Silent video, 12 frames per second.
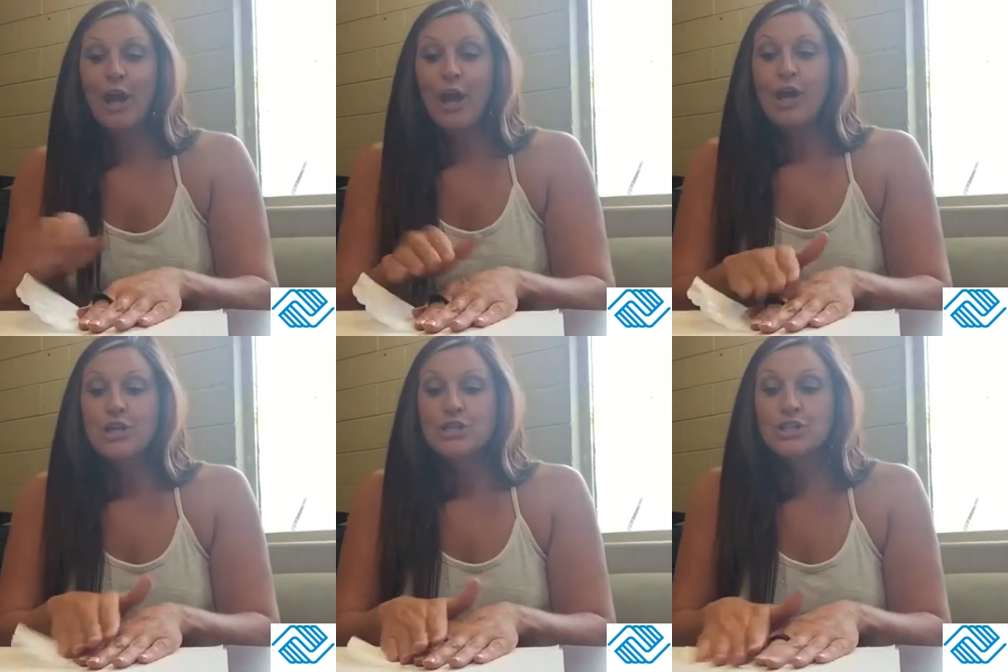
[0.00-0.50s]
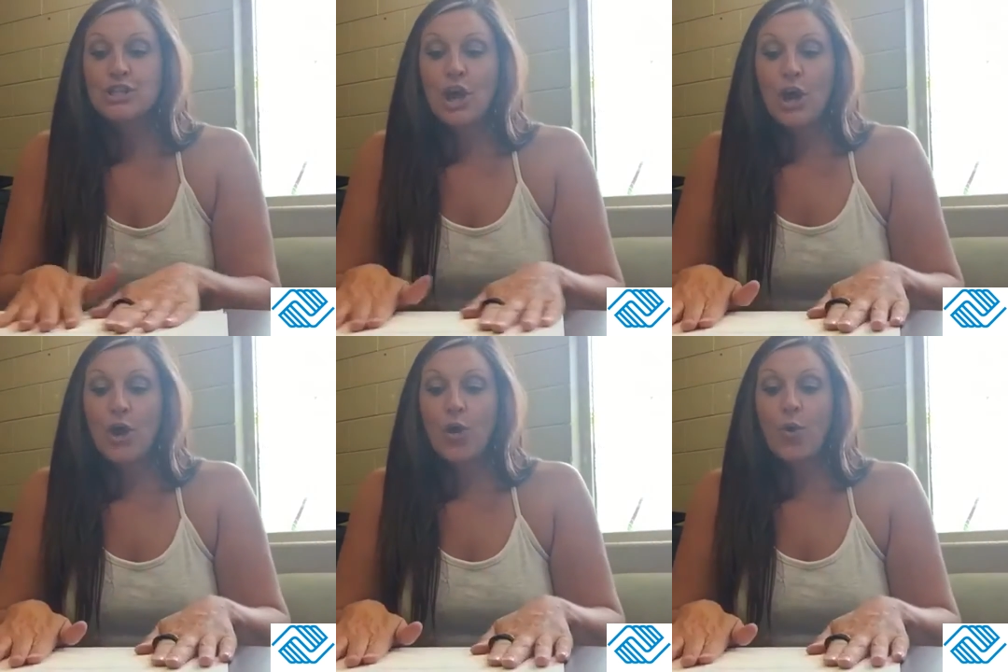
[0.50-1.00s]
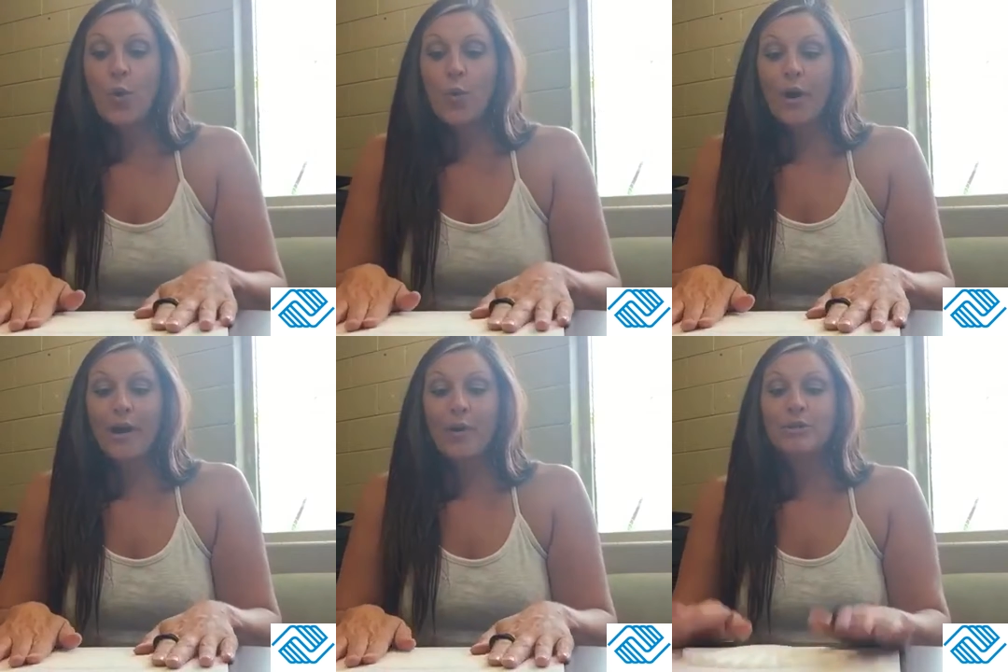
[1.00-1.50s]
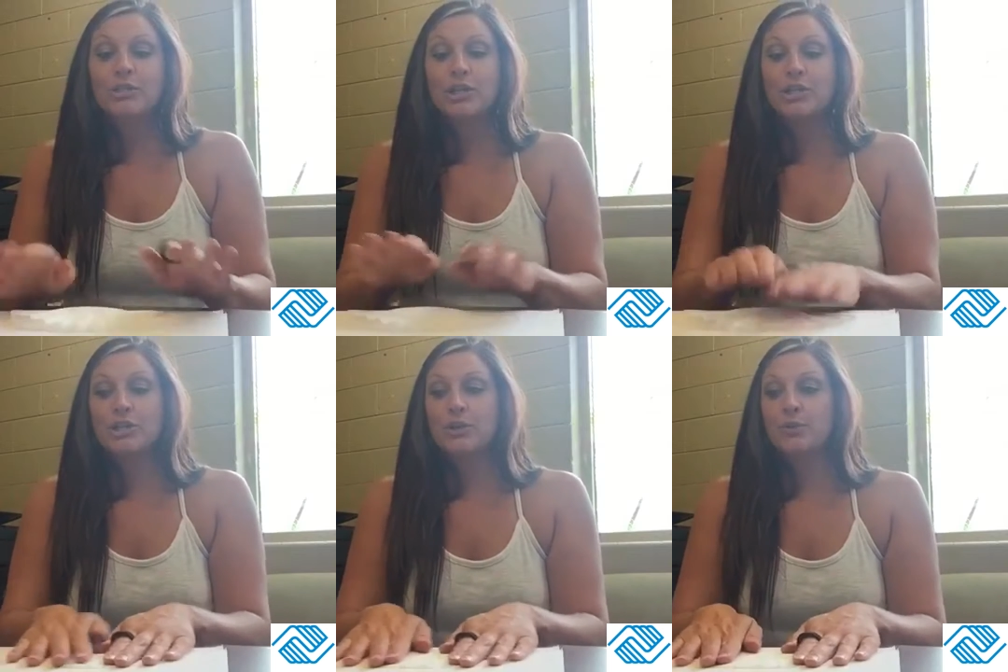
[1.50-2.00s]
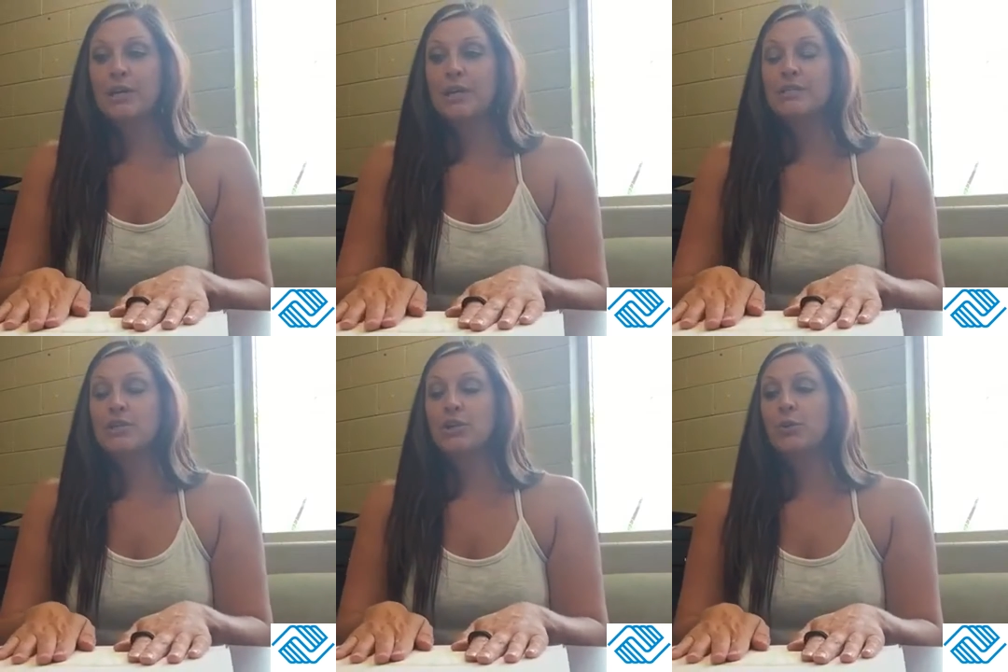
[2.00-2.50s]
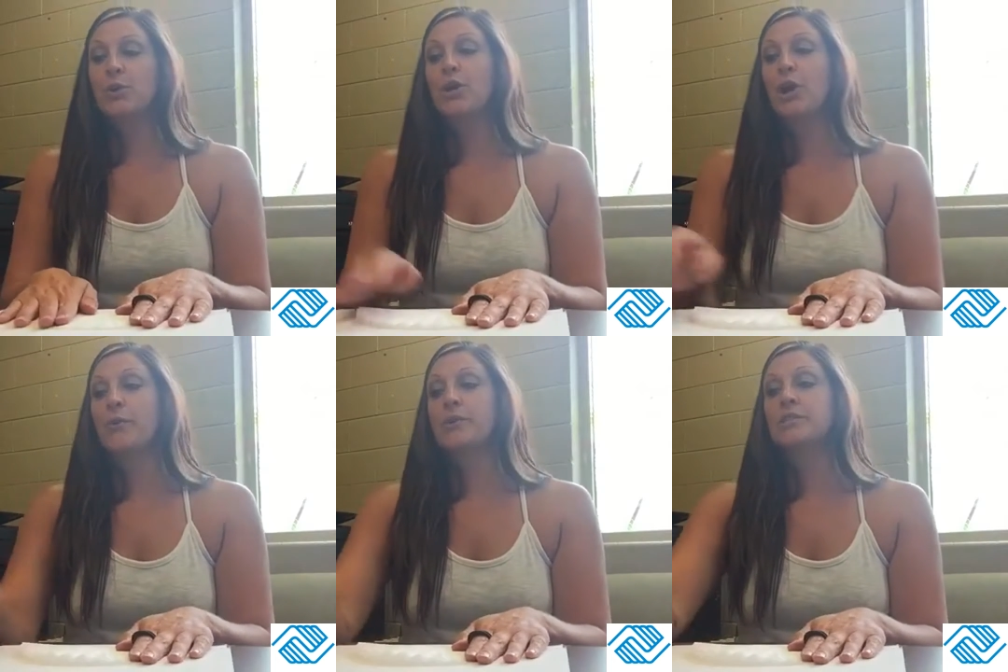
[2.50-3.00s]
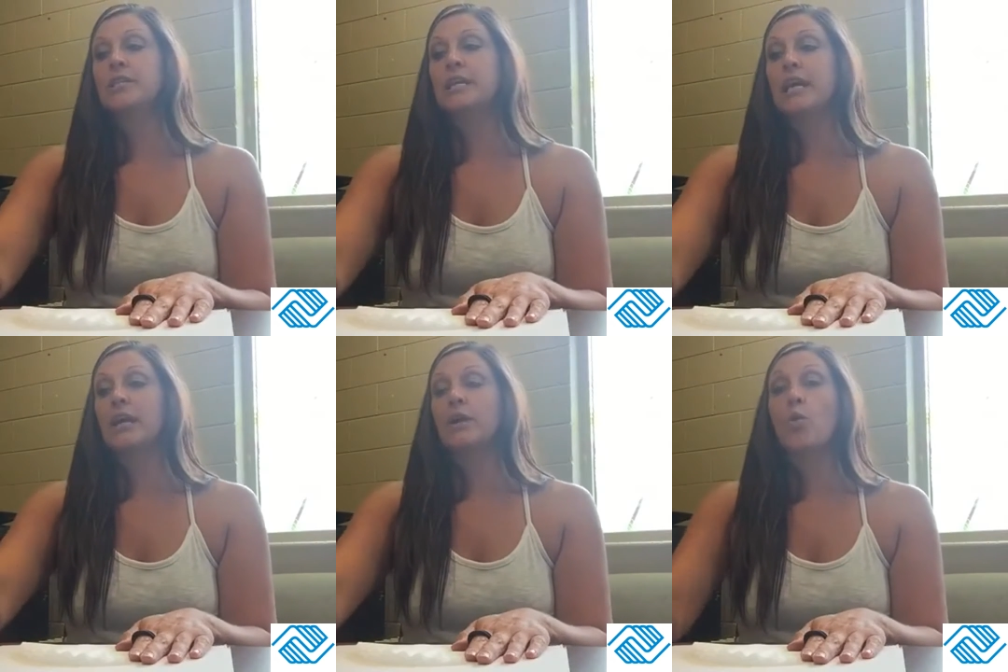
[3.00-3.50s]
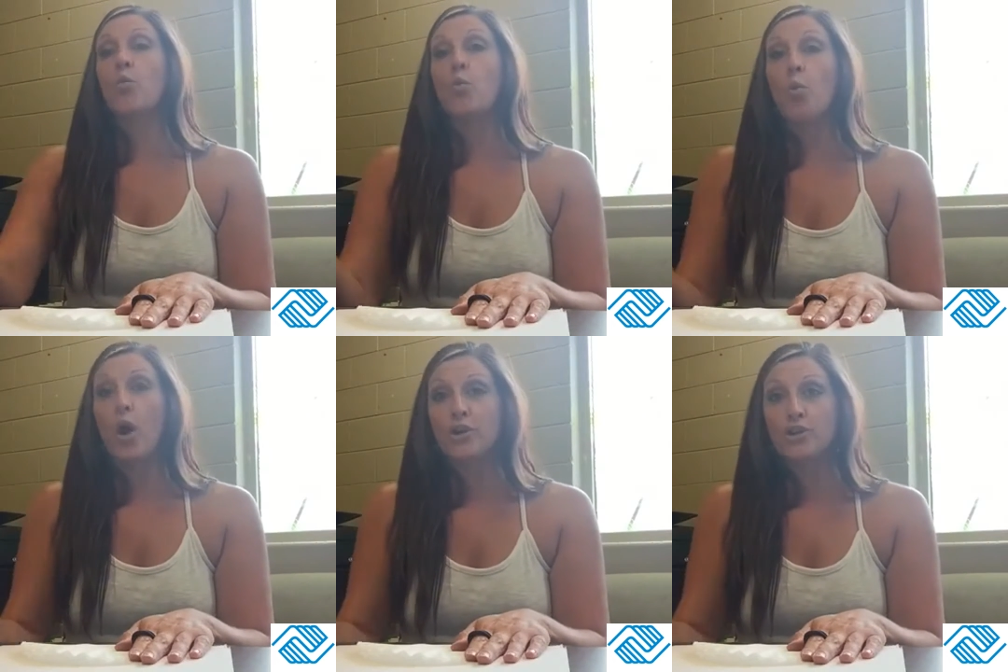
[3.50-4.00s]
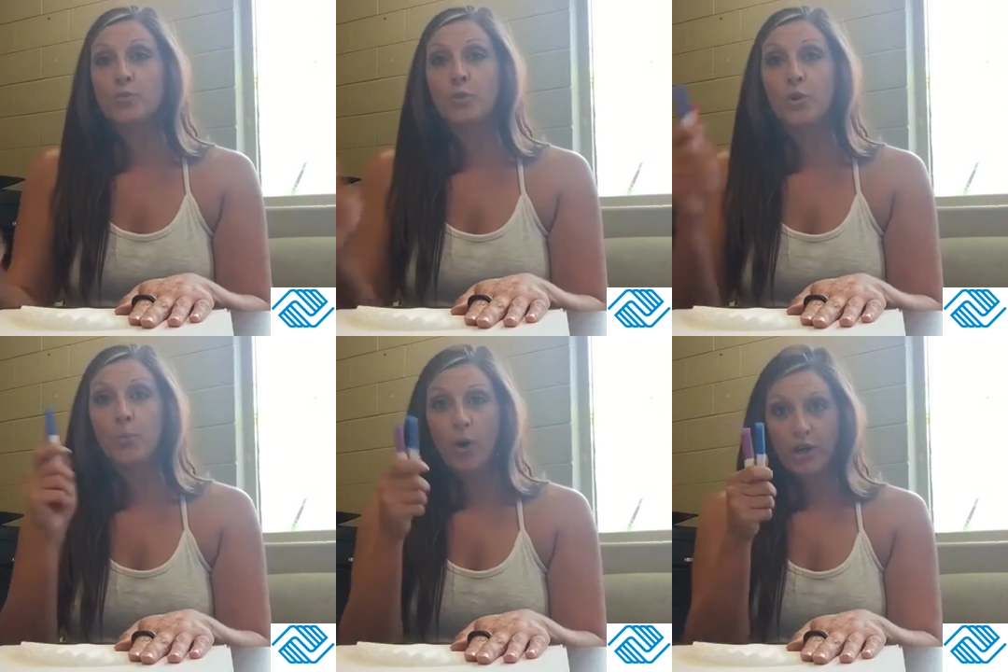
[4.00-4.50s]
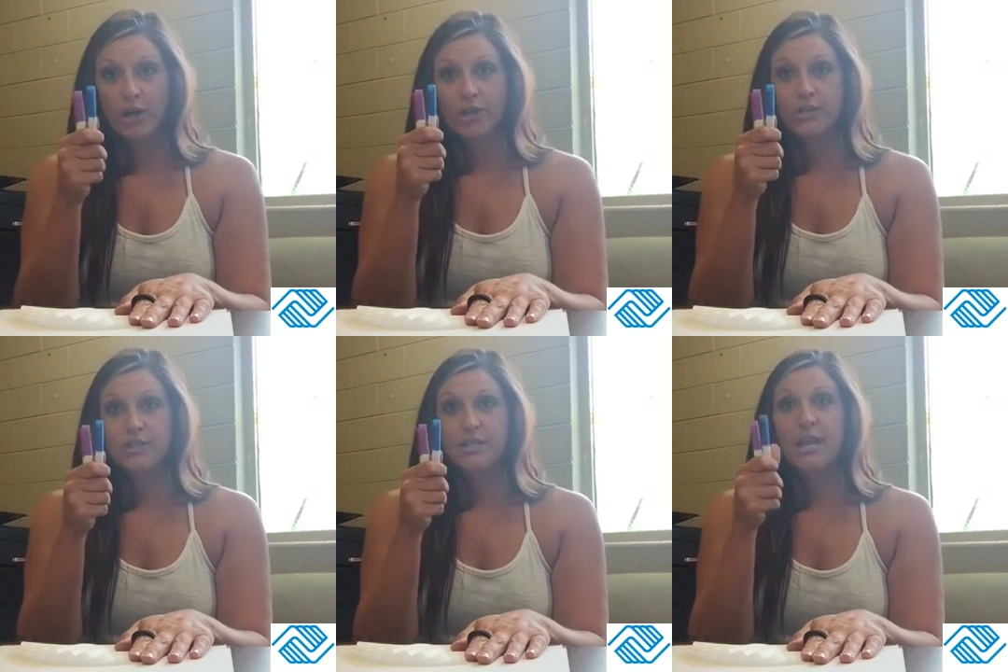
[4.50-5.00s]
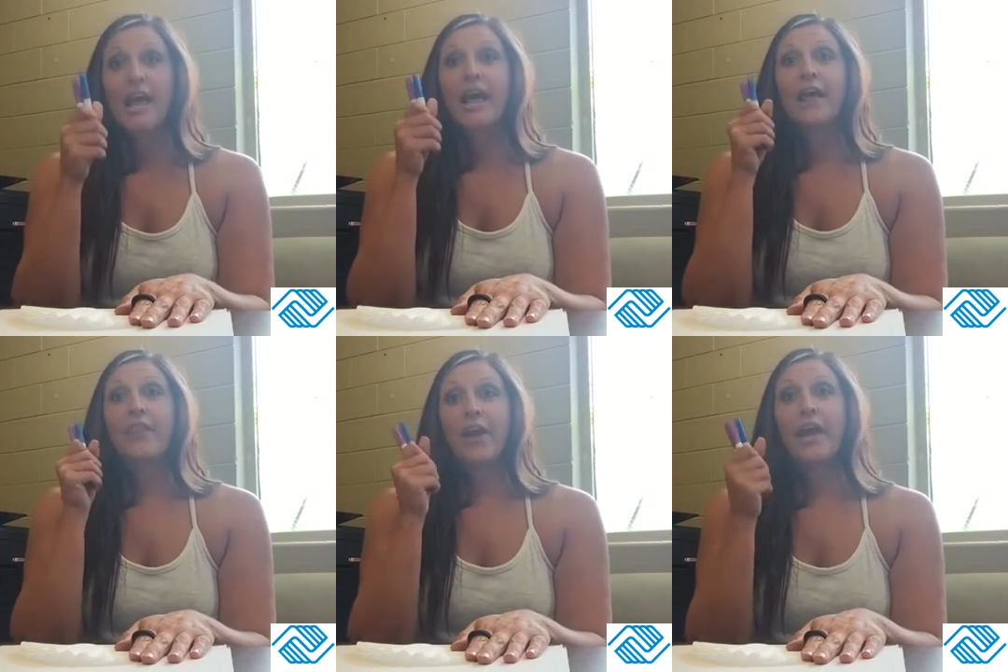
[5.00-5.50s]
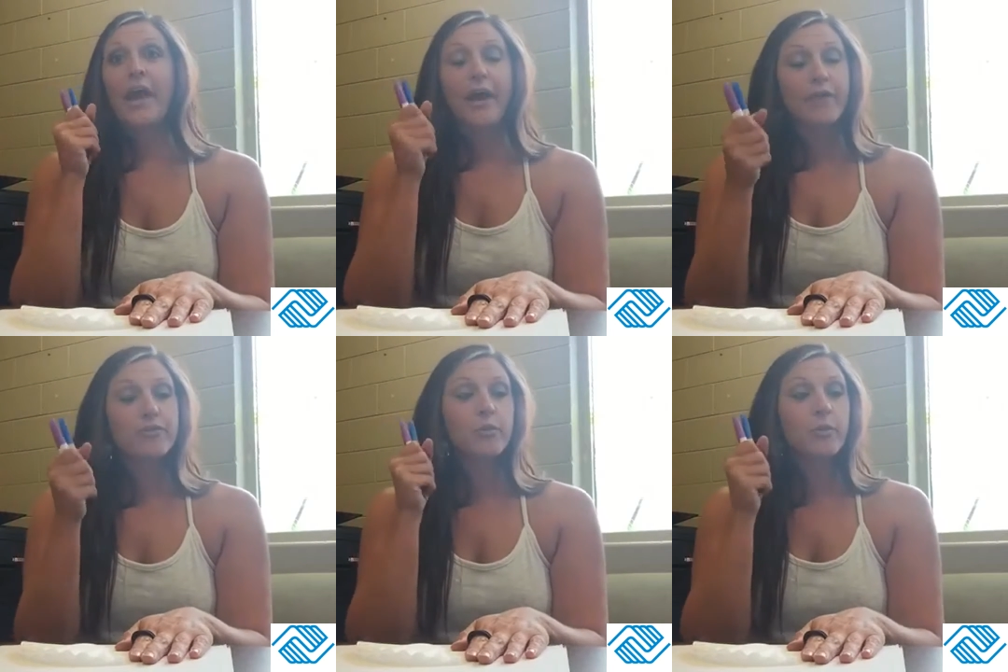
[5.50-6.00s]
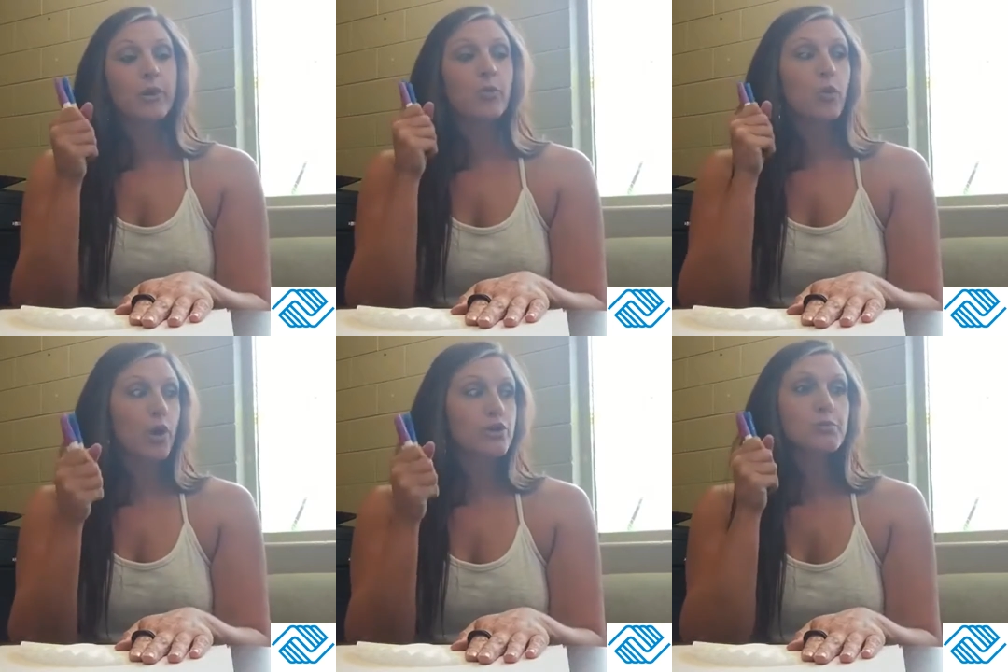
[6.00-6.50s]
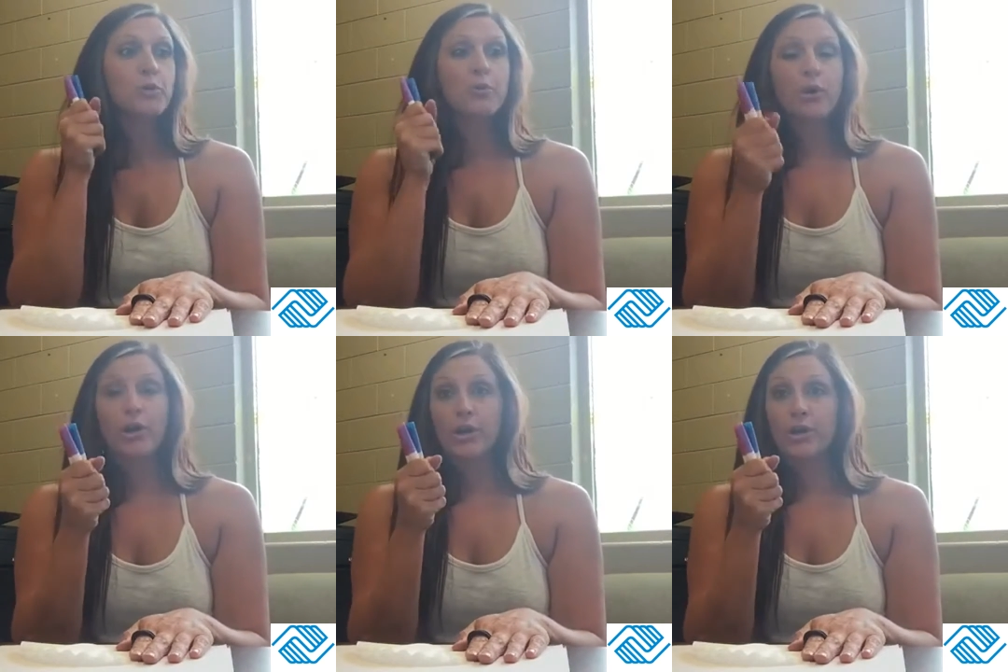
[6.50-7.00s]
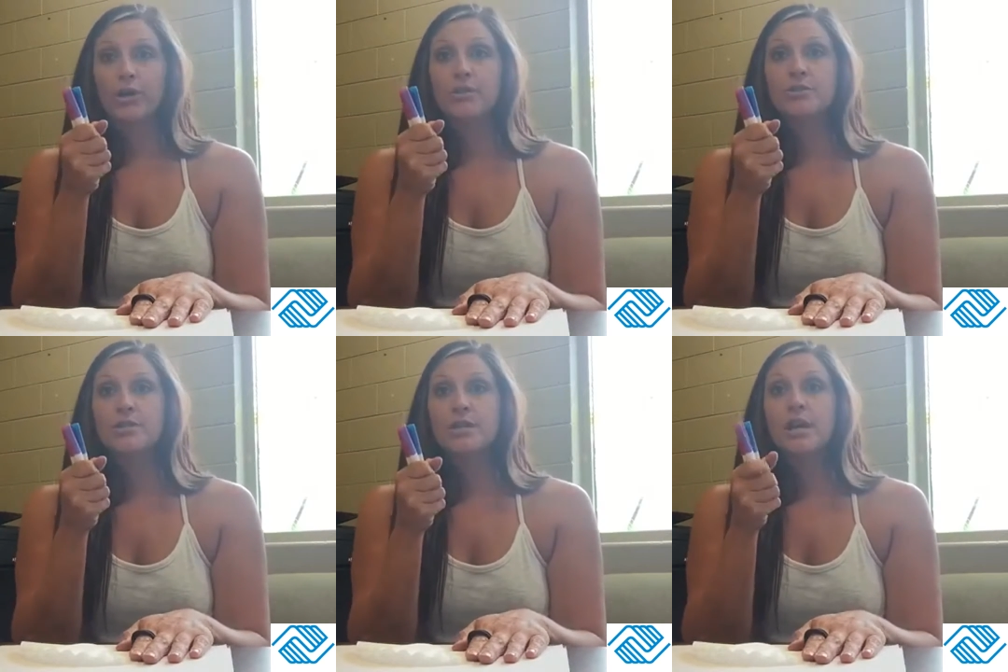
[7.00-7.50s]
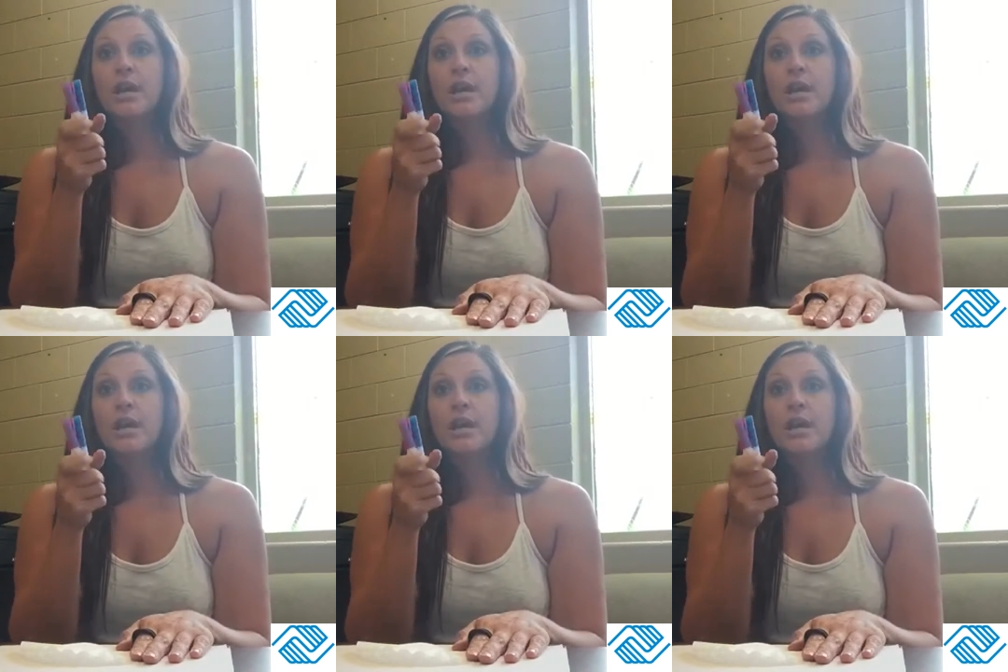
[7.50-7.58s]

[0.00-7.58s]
So what I want you to do is you are going to need washable markers. They have to be washable markers.